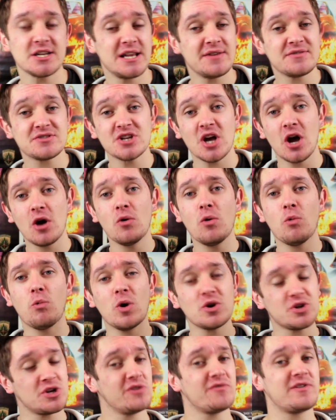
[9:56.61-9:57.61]
And if so,
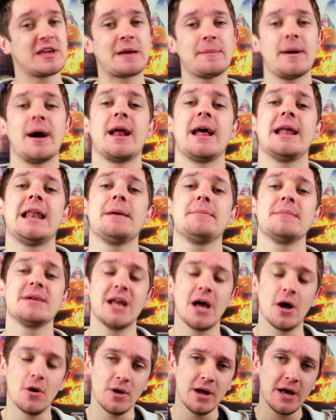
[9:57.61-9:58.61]
what do you think about it? Let me
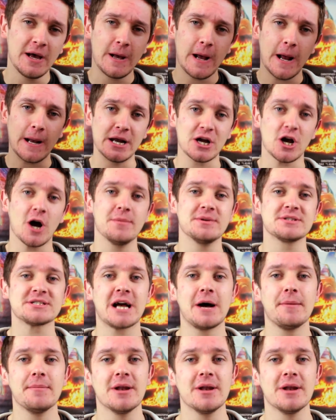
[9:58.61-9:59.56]
know in the comments down